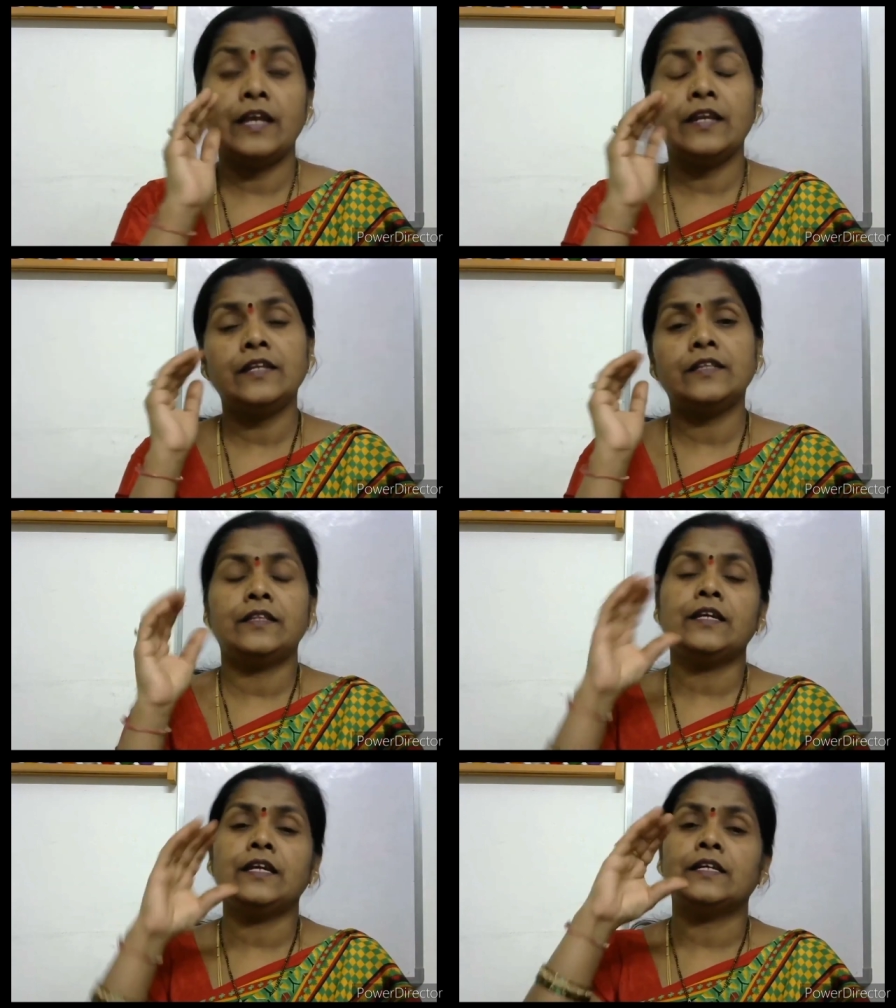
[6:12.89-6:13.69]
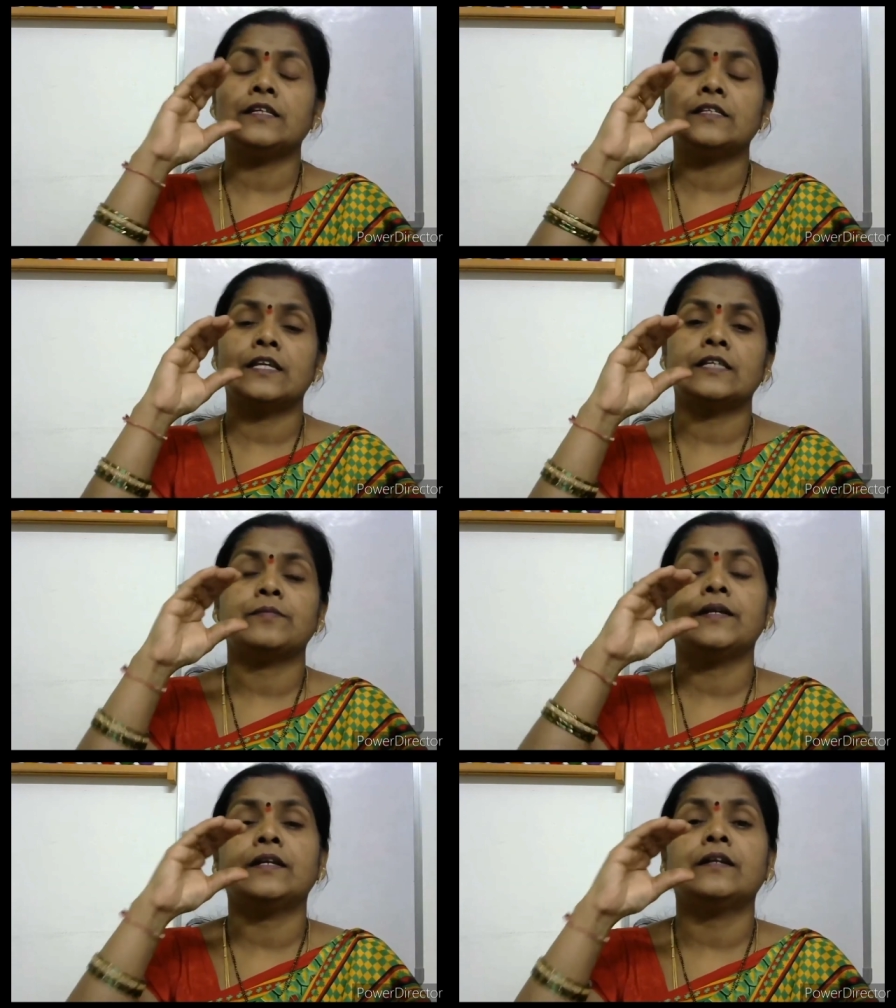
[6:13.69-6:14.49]
anything it is
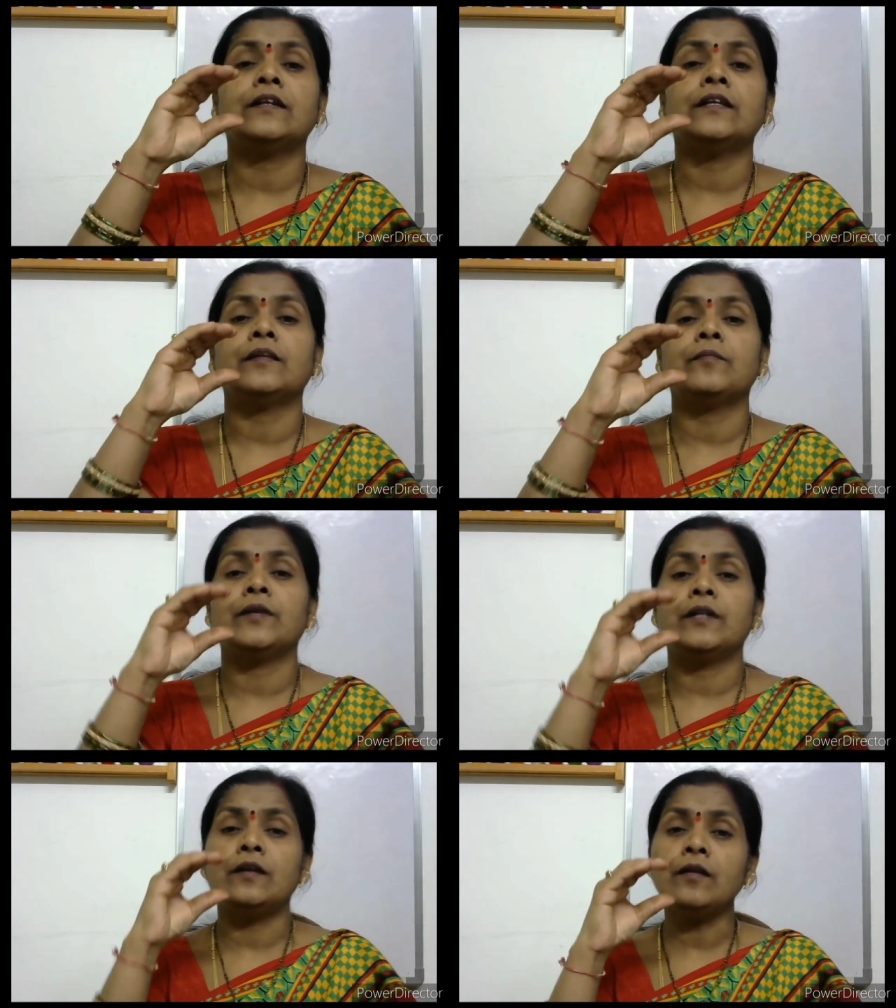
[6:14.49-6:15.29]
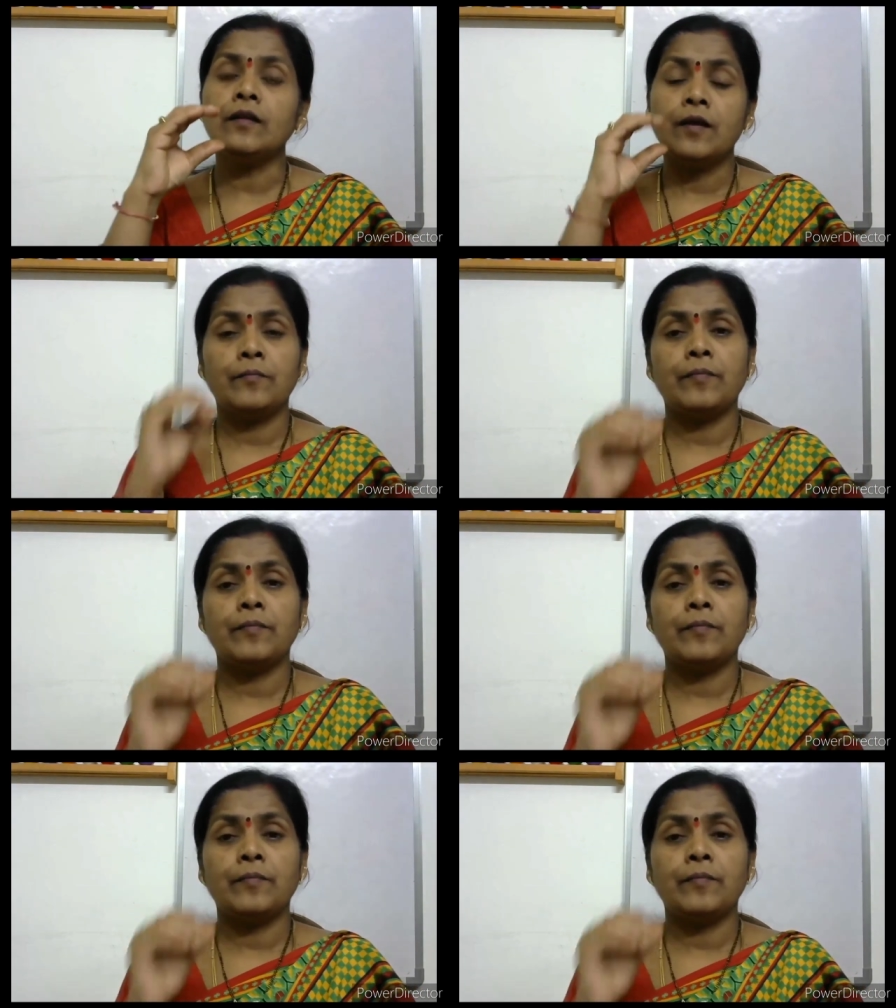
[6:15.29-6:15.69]
explained in the middle